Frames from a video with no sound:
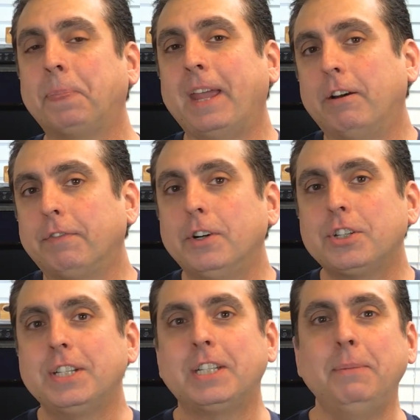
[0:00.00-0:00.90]
Now, at
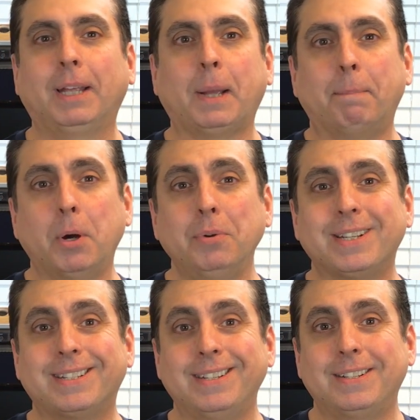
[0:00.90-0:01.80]
first, this seemed like a
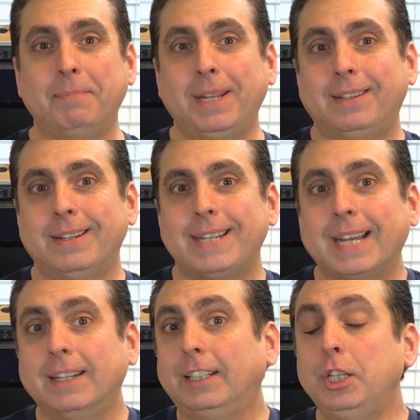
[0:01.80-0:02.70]
bonus since it meant that
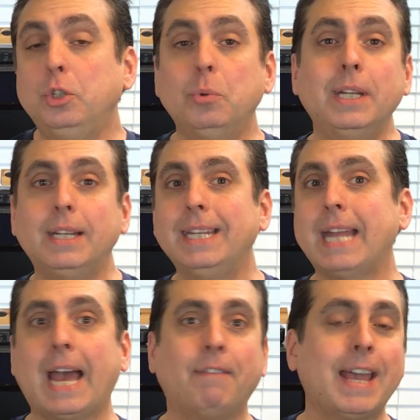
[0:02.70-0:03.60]
technically you didn't need
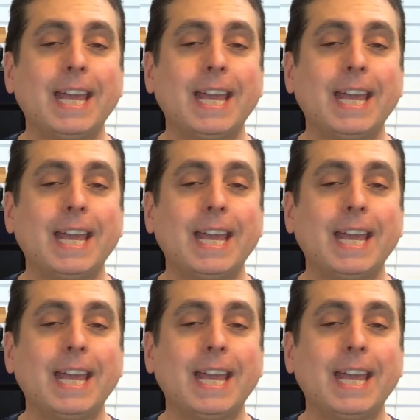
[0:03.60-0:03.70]
to have